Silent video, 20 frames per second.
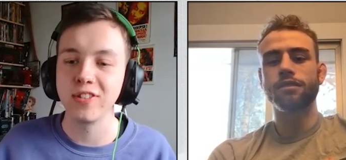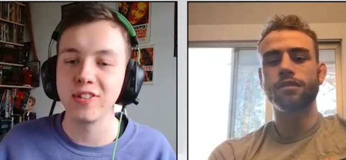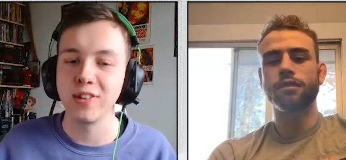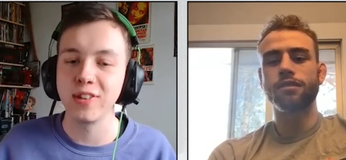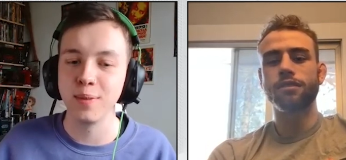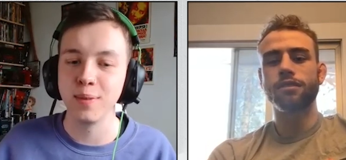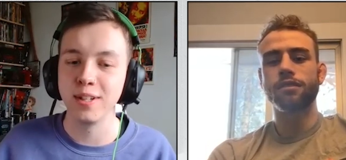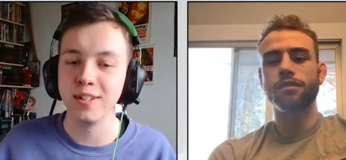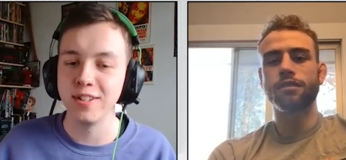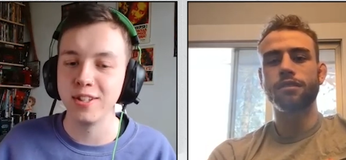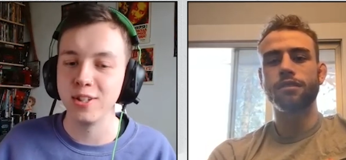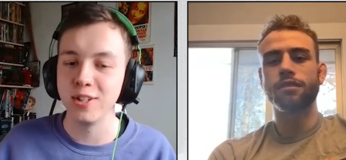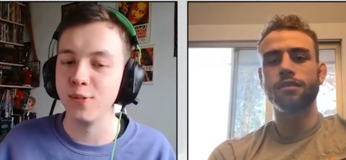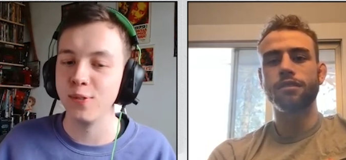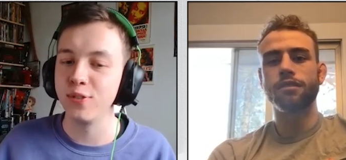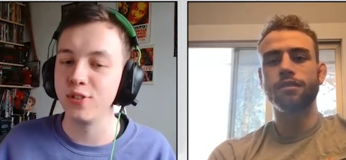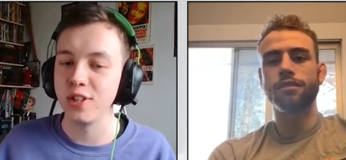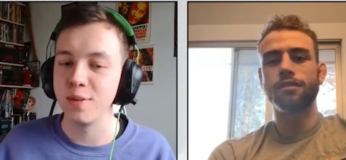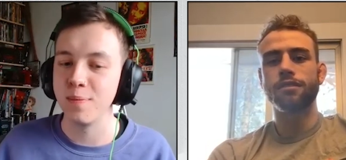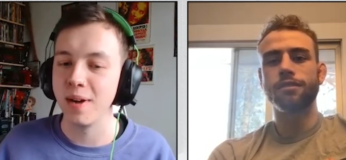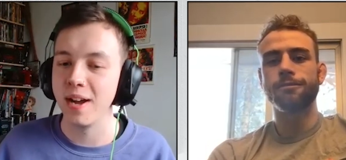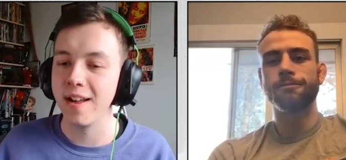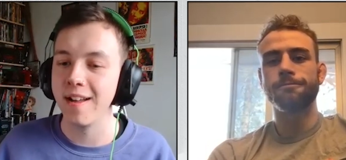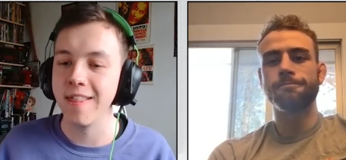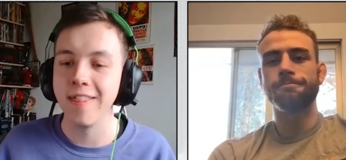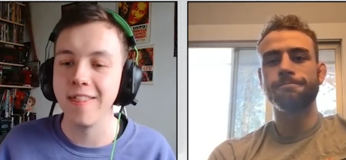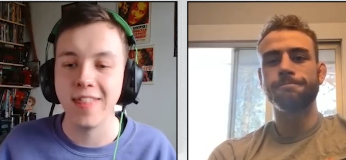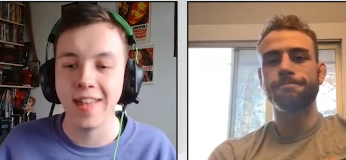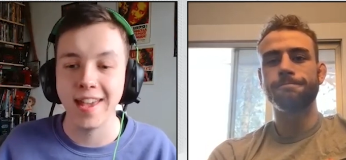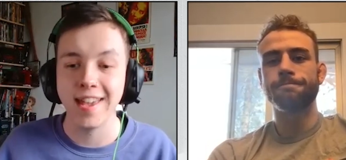Speaker 1: someone in the UFC where
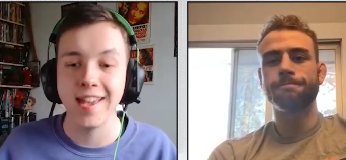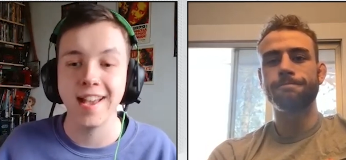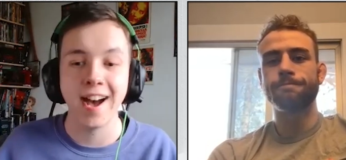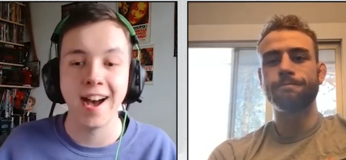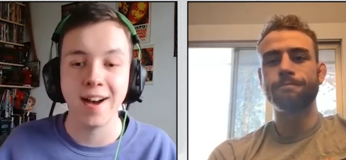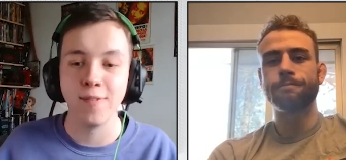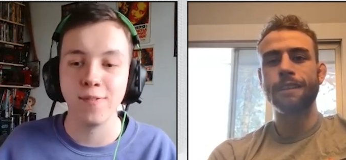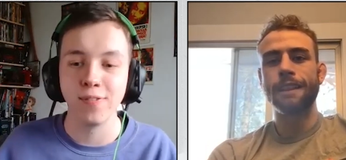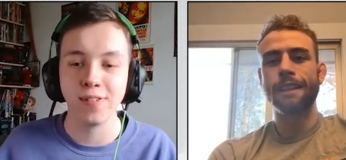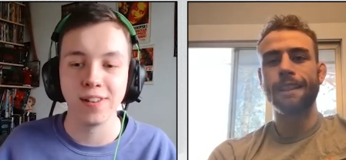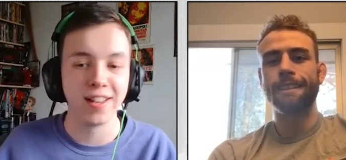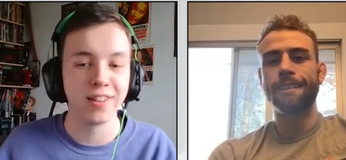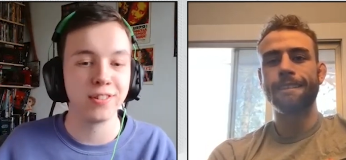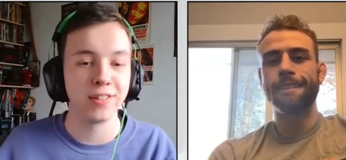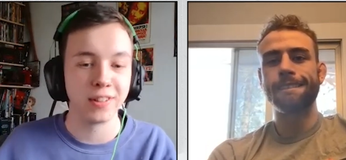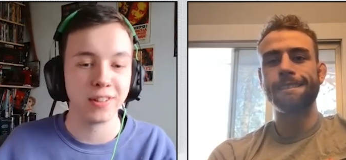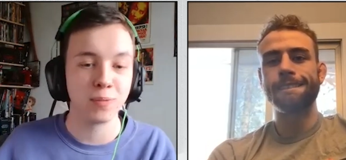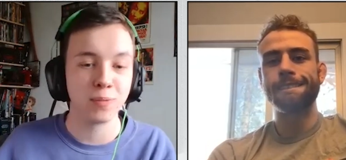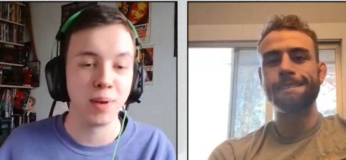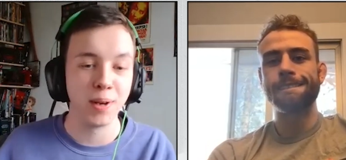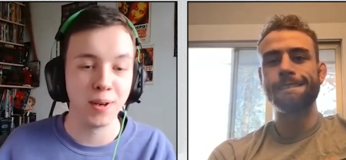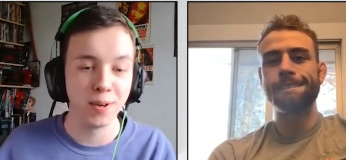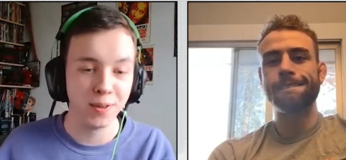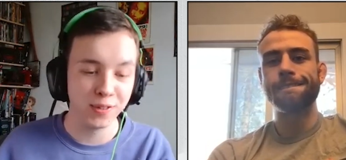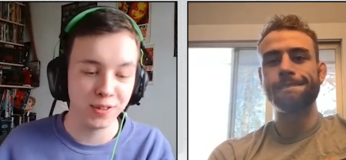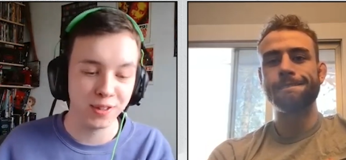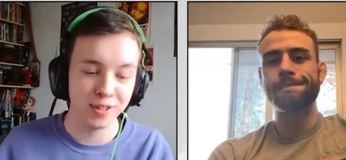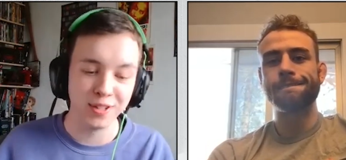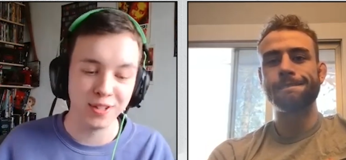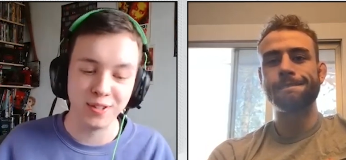they have less experience
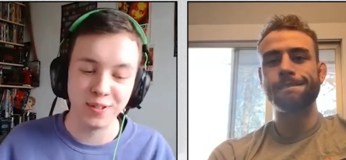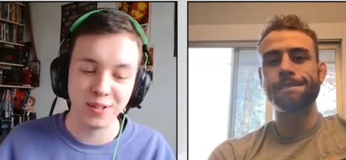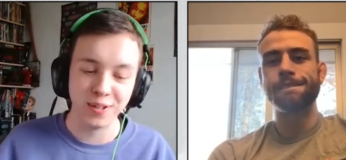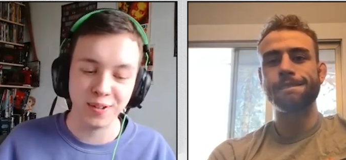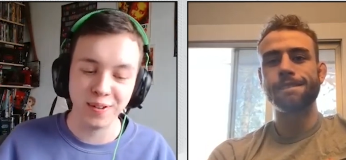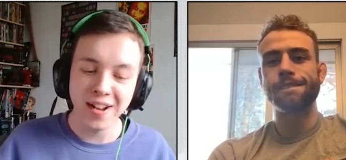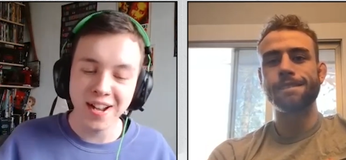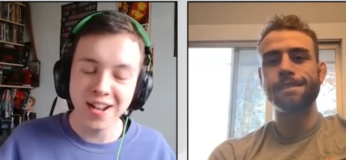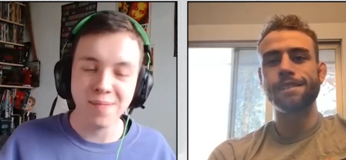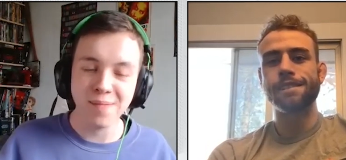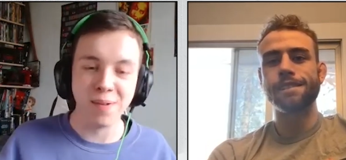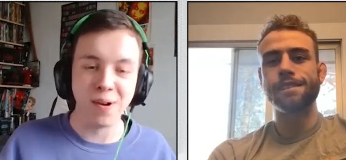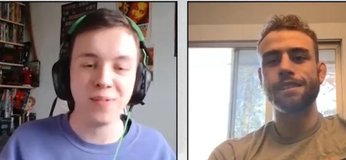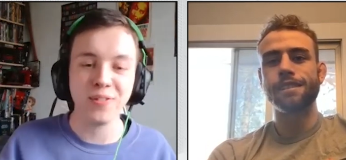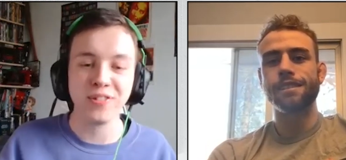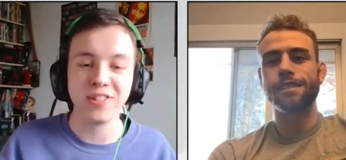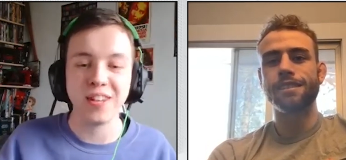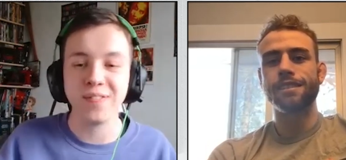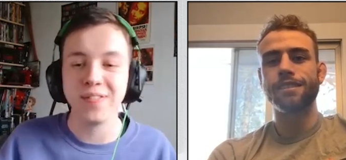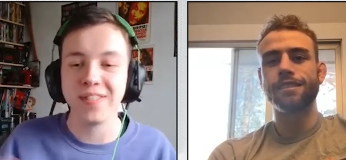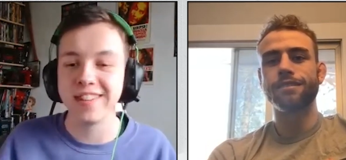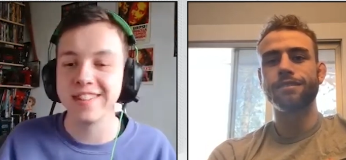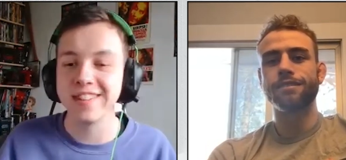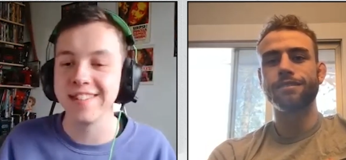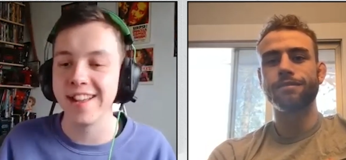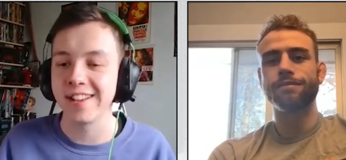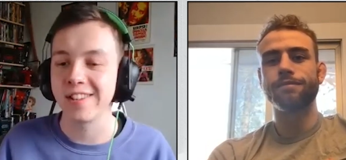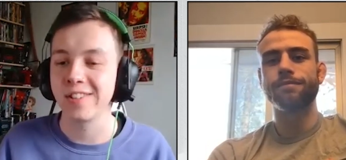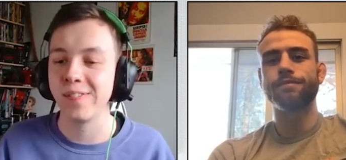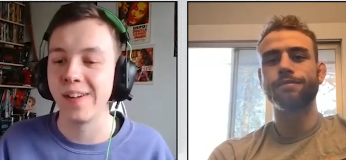than you do. But obviously, for this
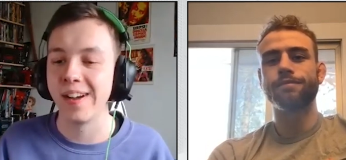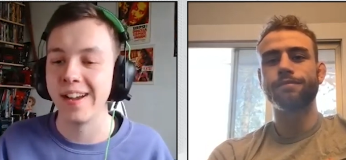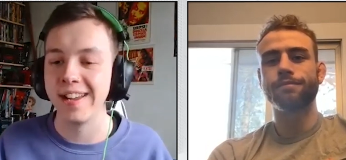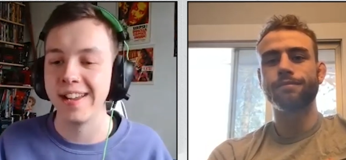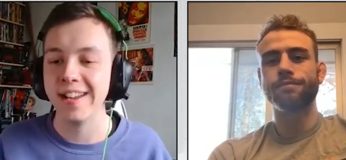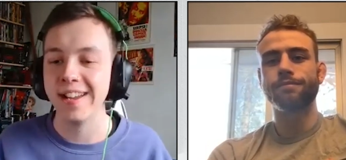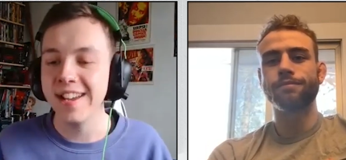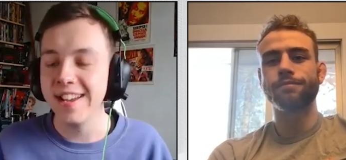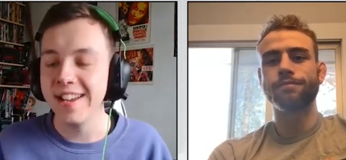next fight,